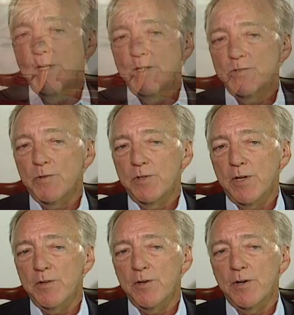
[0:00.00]
So the
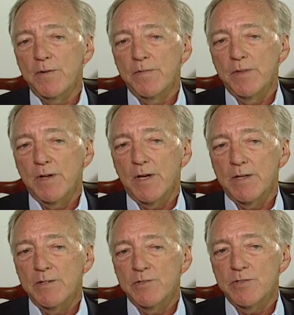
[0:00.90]
other
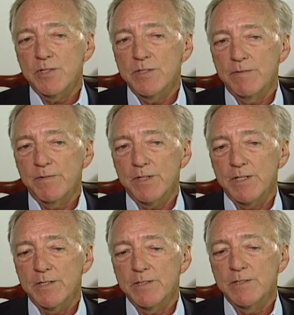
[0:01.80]

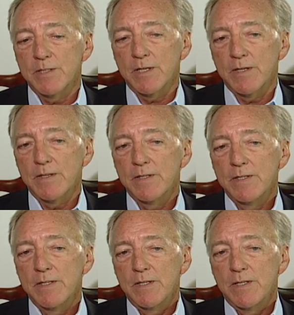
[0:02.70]
significant
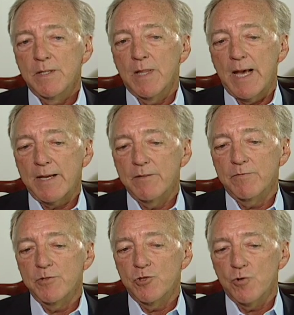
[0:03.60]
lack of
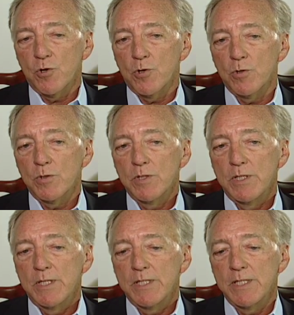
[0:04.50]
control
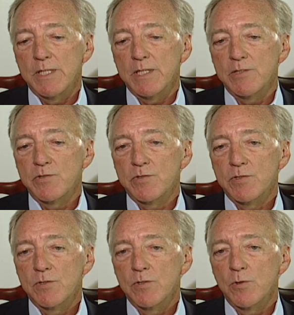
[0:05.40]
is
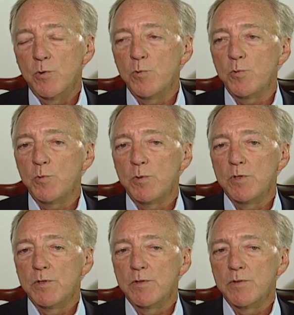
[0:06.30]
who
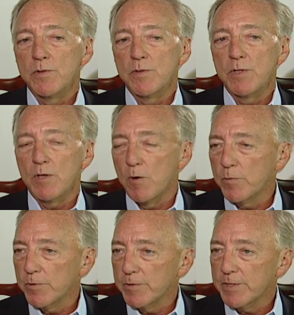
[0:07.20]
the
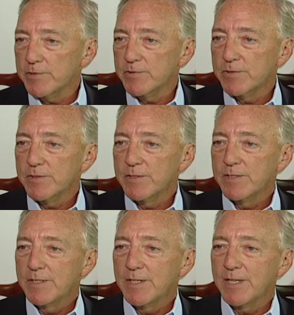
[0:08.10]
owner is
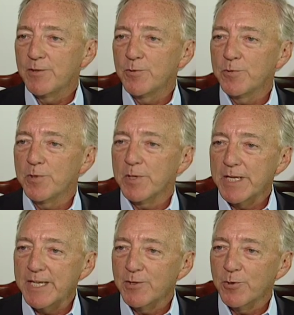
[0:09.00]
and who the
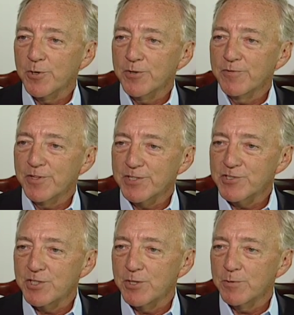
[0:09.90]
landlord of the
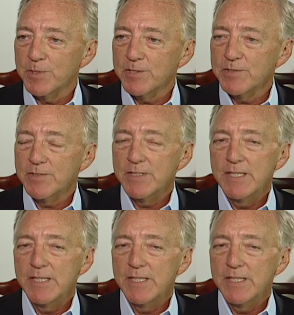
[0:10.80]
casino is.